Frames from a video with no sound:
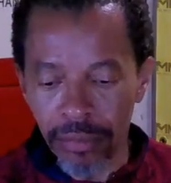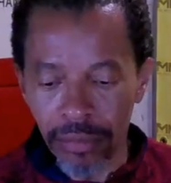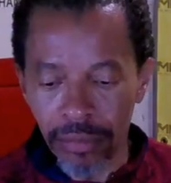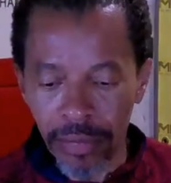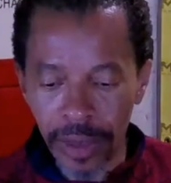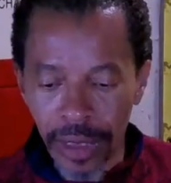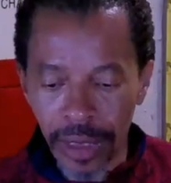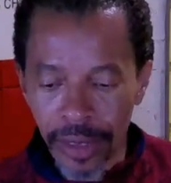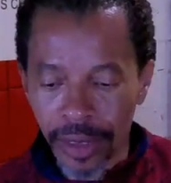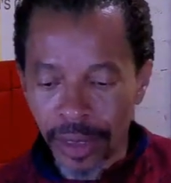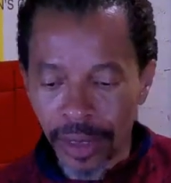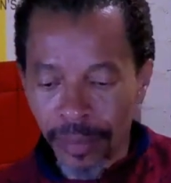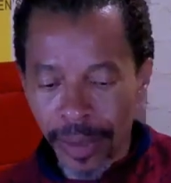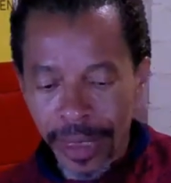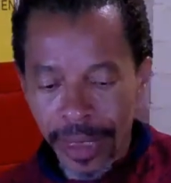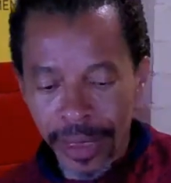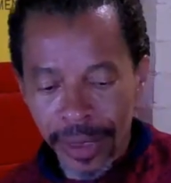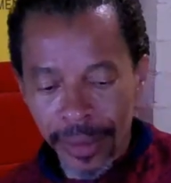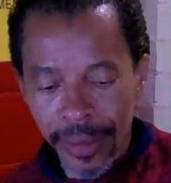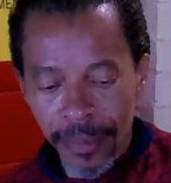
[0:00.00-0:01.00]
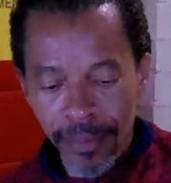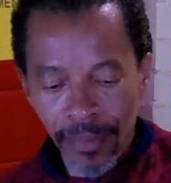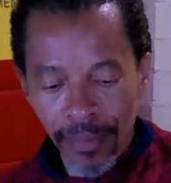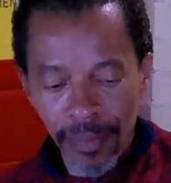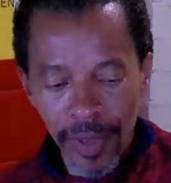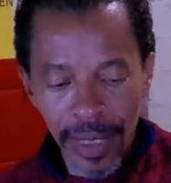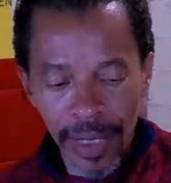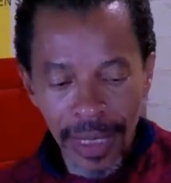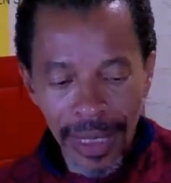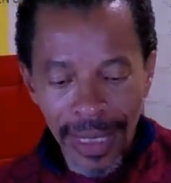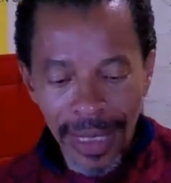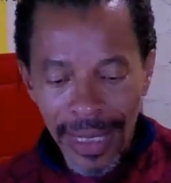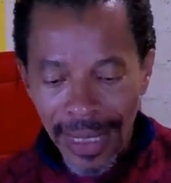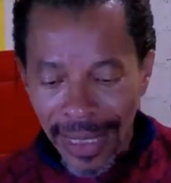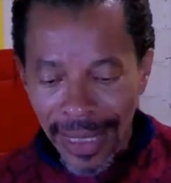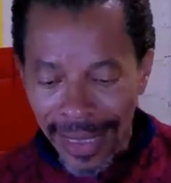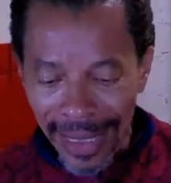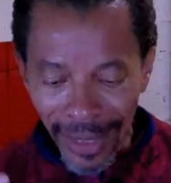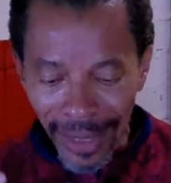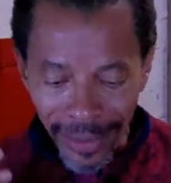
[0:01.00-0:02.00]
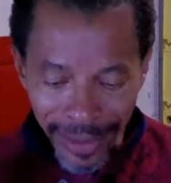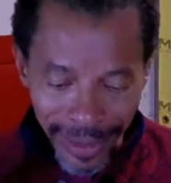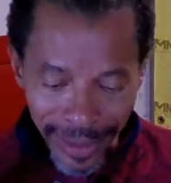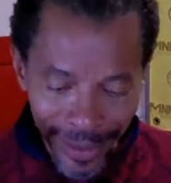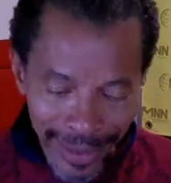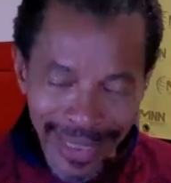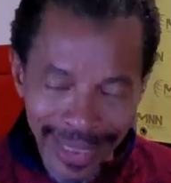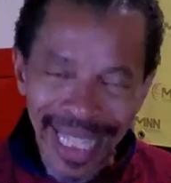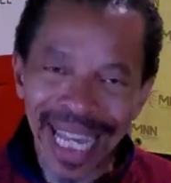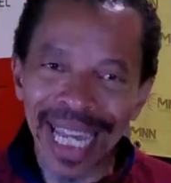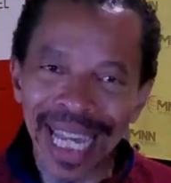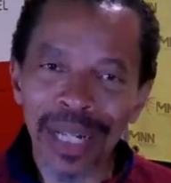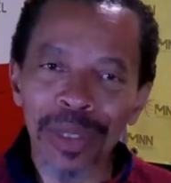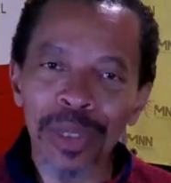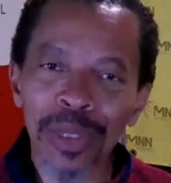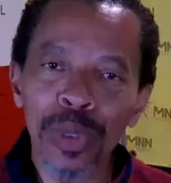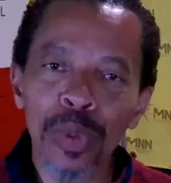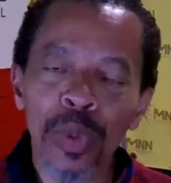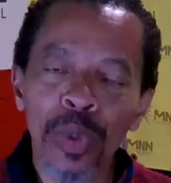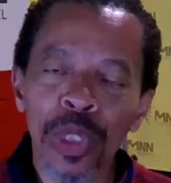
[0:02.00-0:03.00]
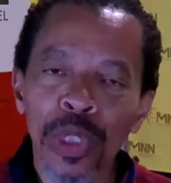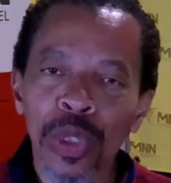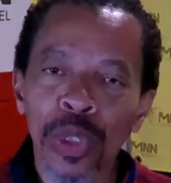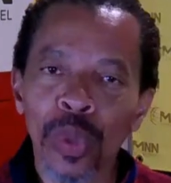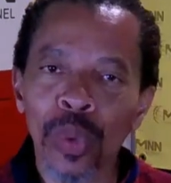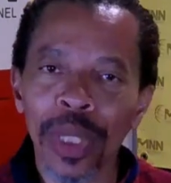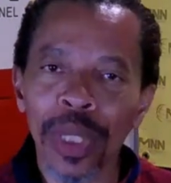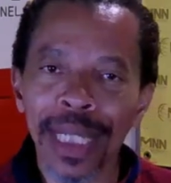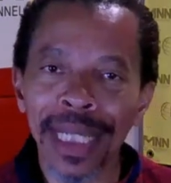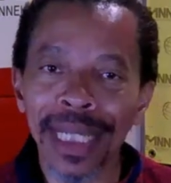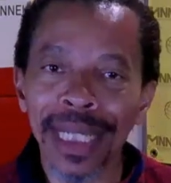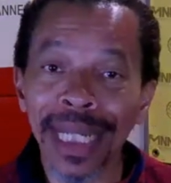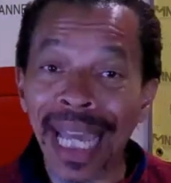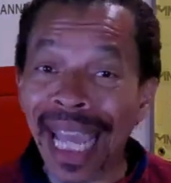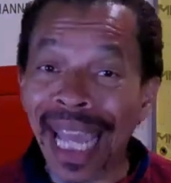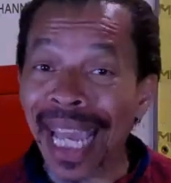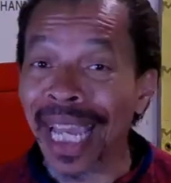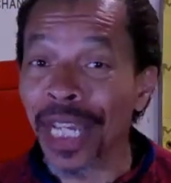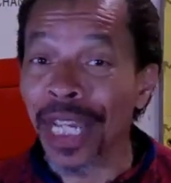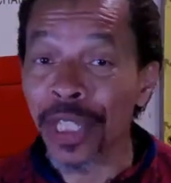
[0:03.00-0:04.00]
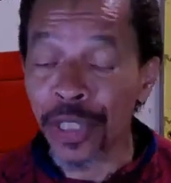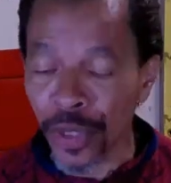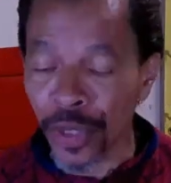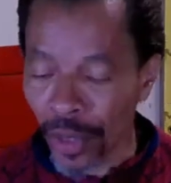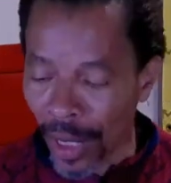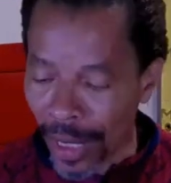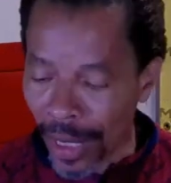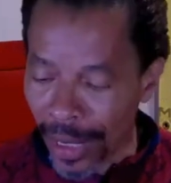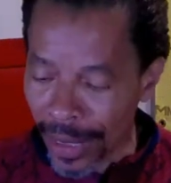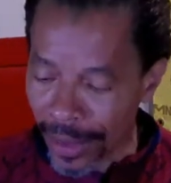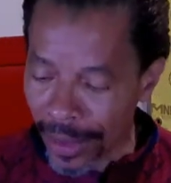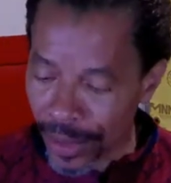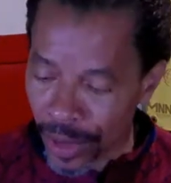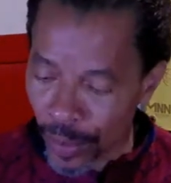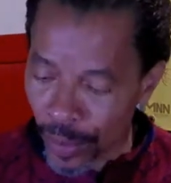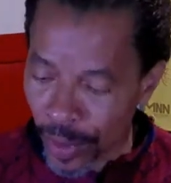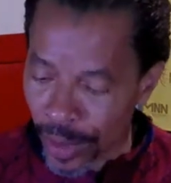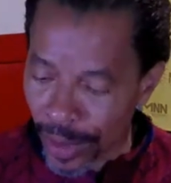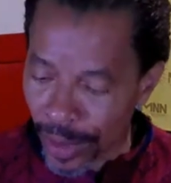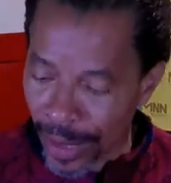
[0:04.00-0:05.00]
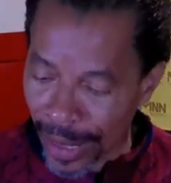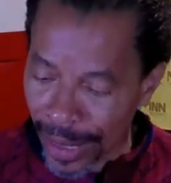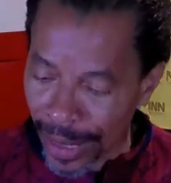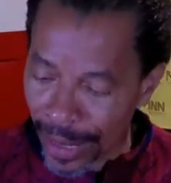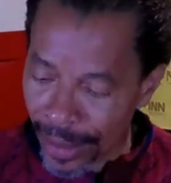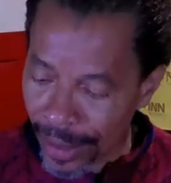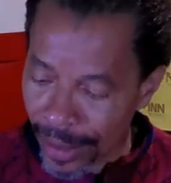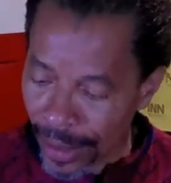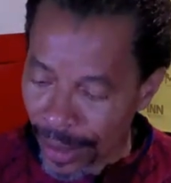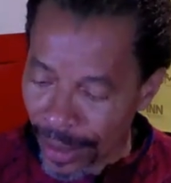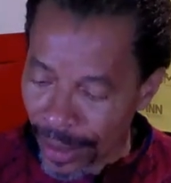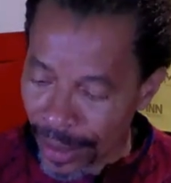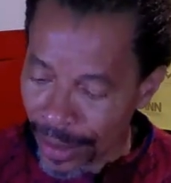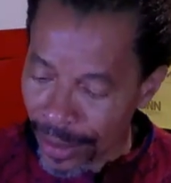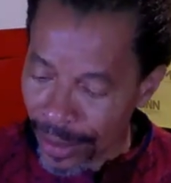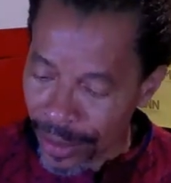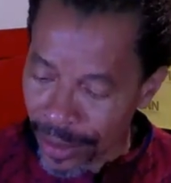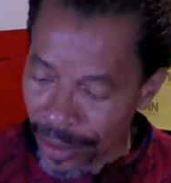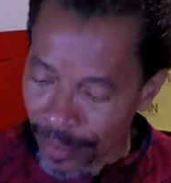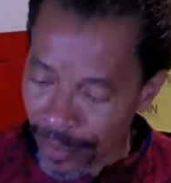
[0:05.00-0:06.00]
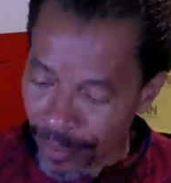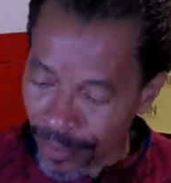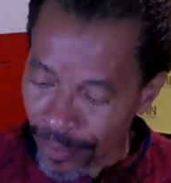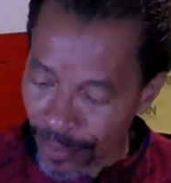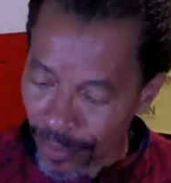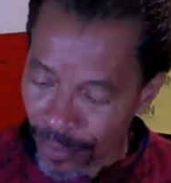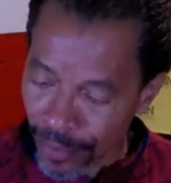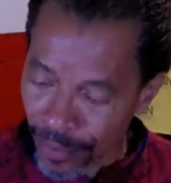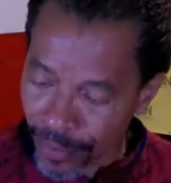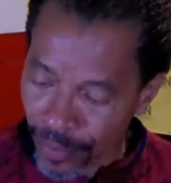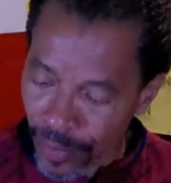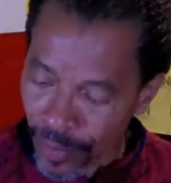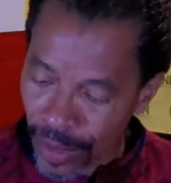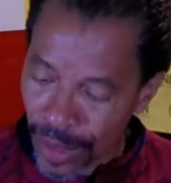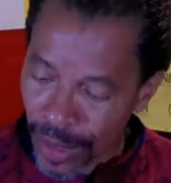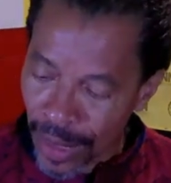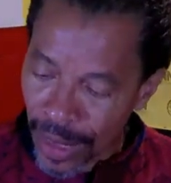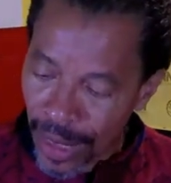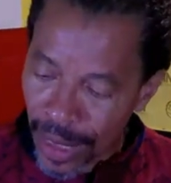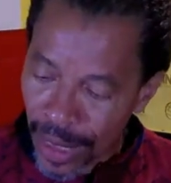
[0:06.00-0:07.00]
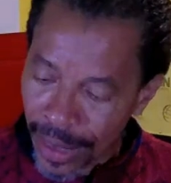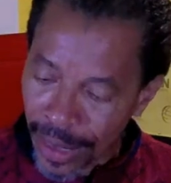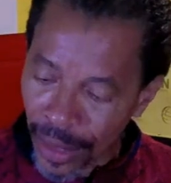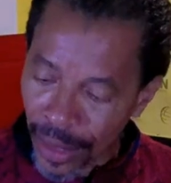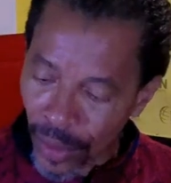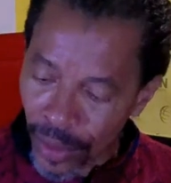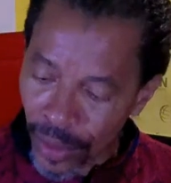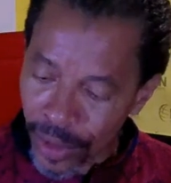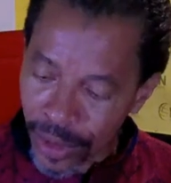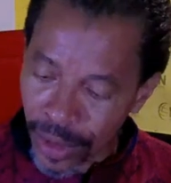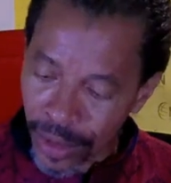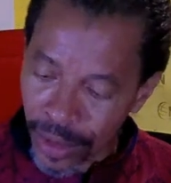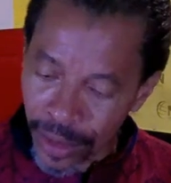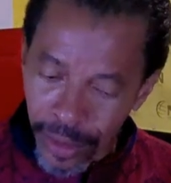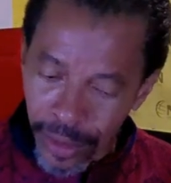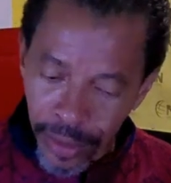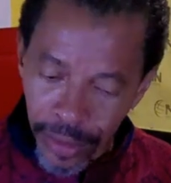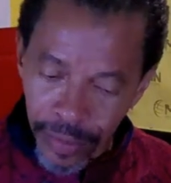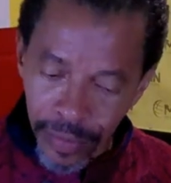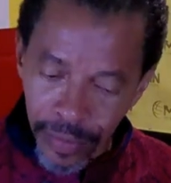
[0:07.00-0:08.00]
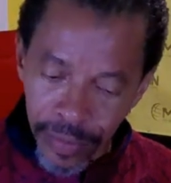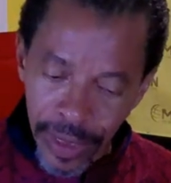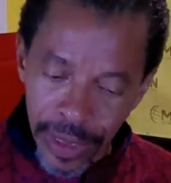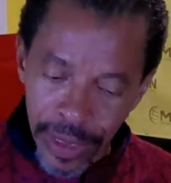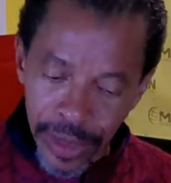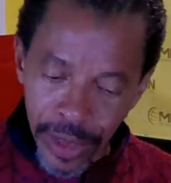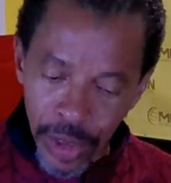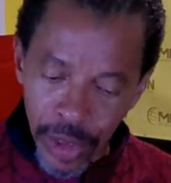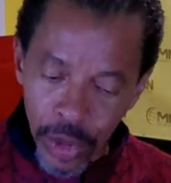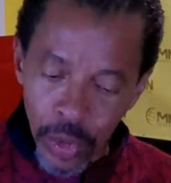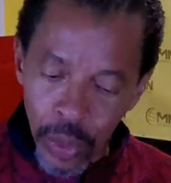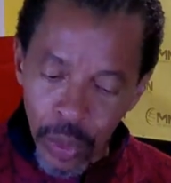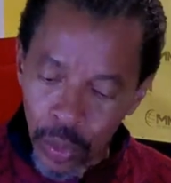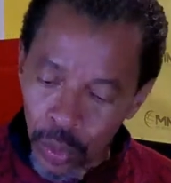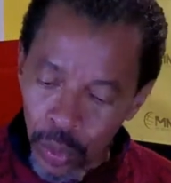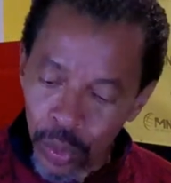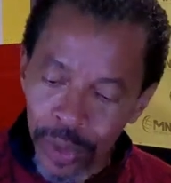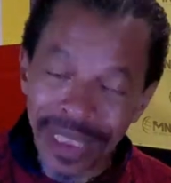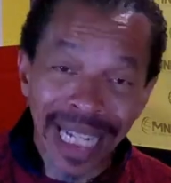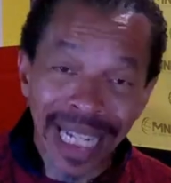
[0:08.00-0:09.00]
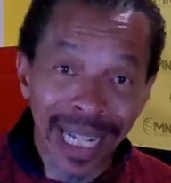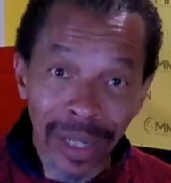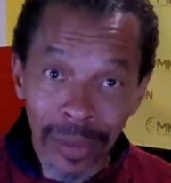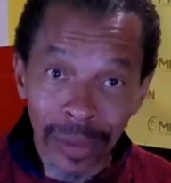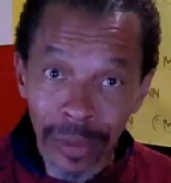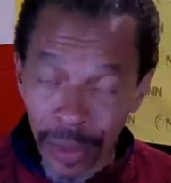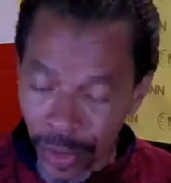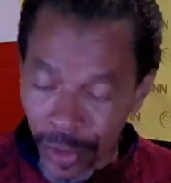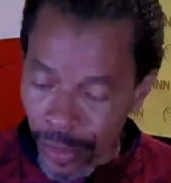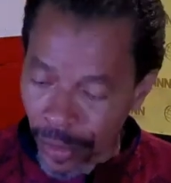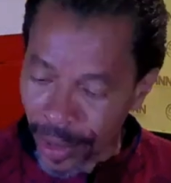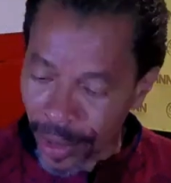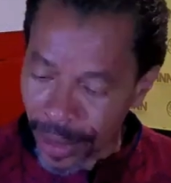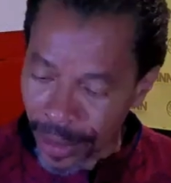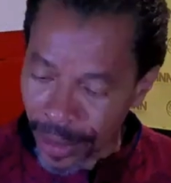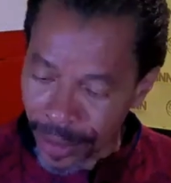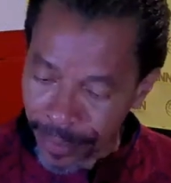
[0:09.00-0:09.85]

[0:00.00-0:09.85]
Nothing amazing. Now to that, you want to go ahead and add your ice. So we're going to add the ice. Not only is that's going to cool down the drink,